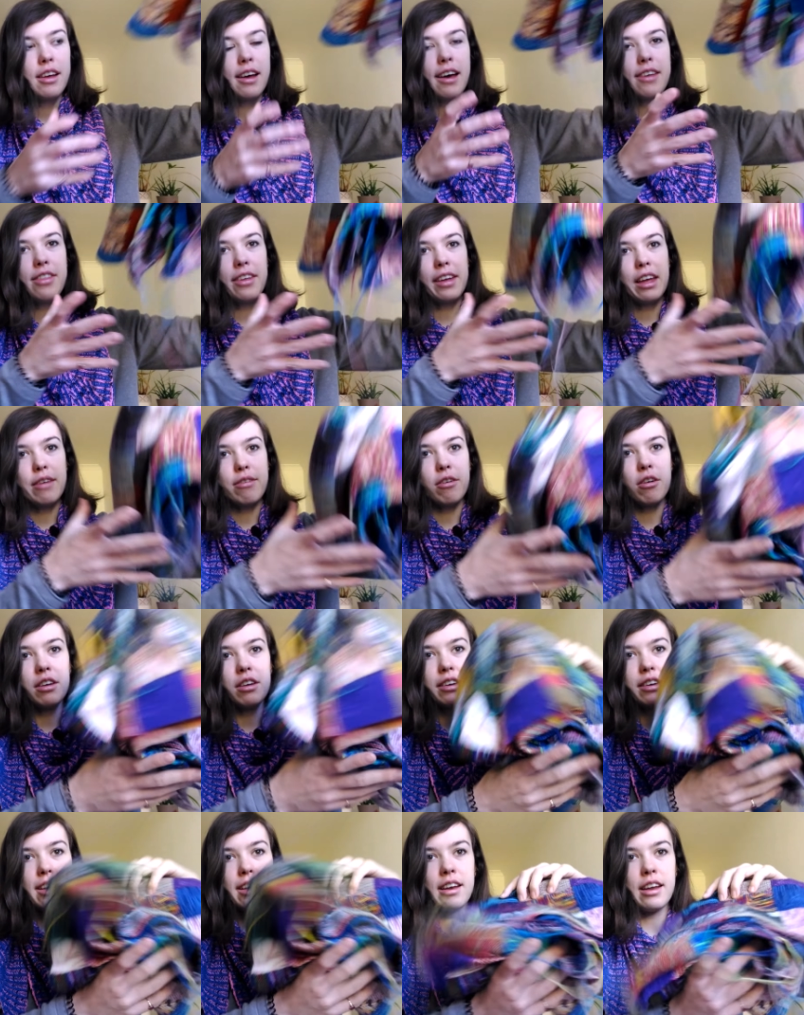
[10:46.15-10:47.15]
I think I've
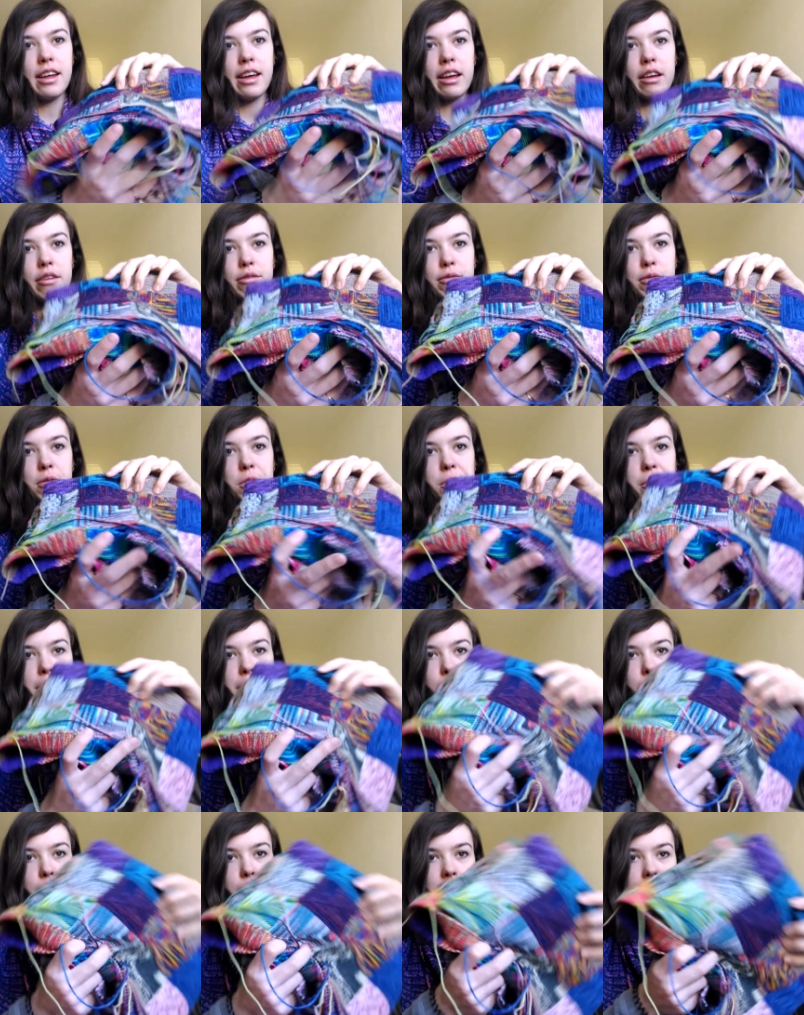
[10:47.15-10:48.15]
only done like four
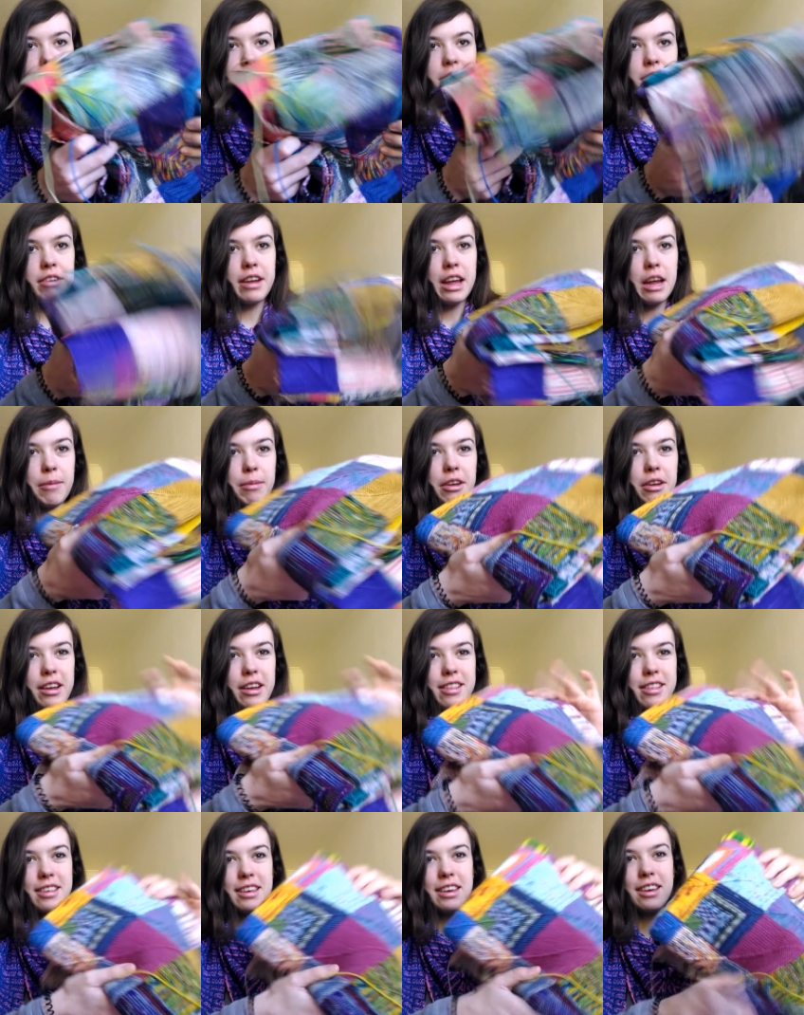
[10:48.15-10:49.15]
squares today, but you
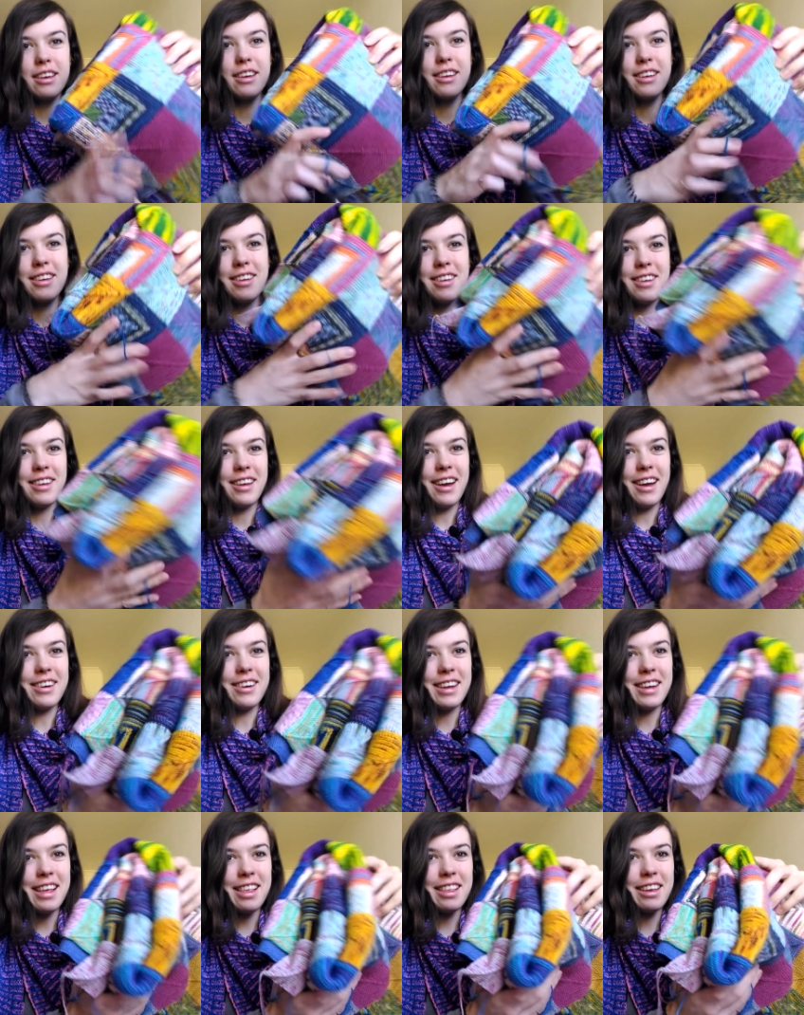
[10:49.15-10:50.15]
can see how
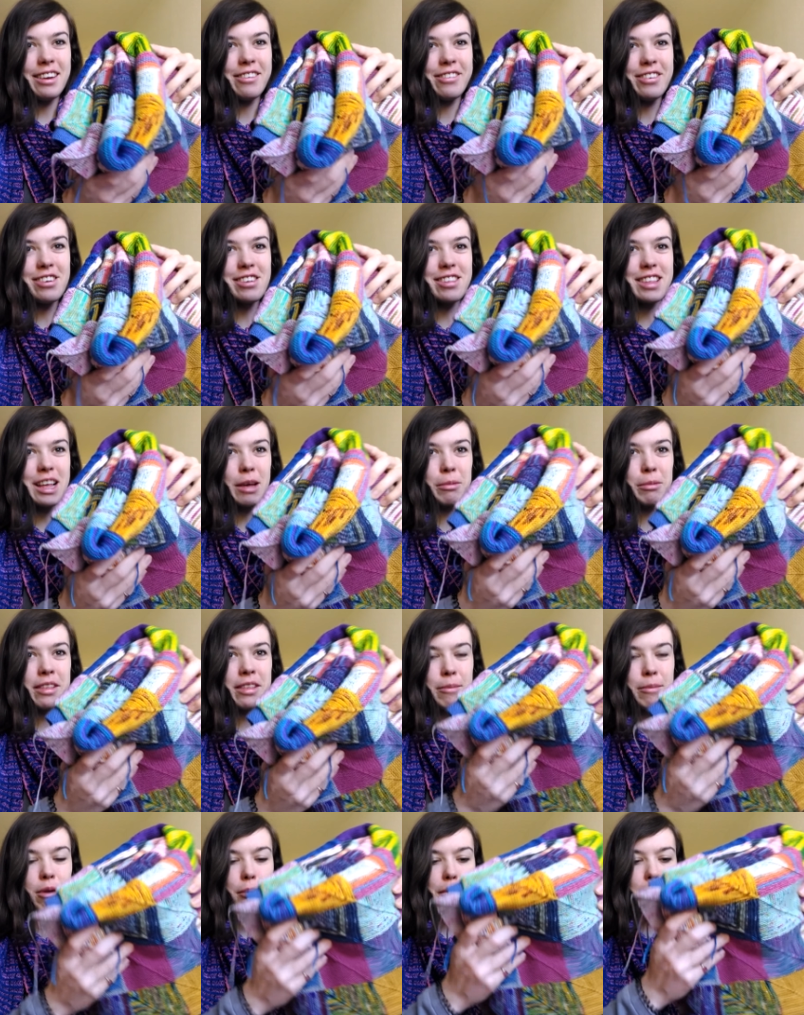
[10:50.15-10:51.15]
nicely it folds up. It's
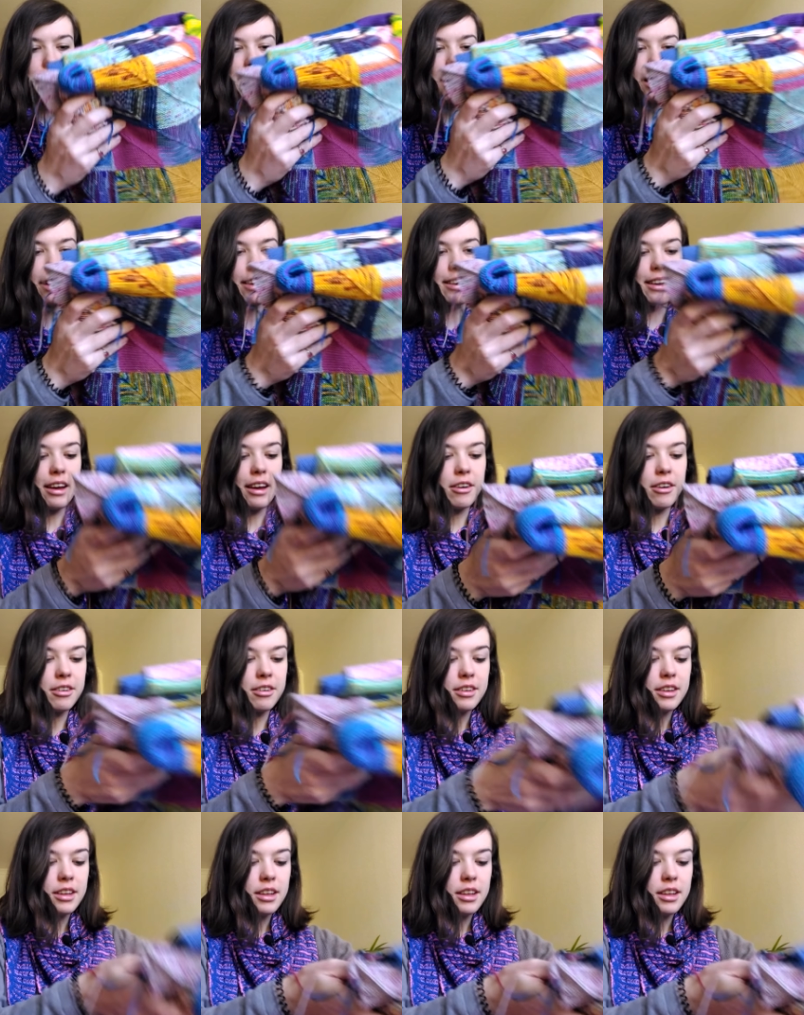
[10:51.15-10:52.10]
a proper blanket now.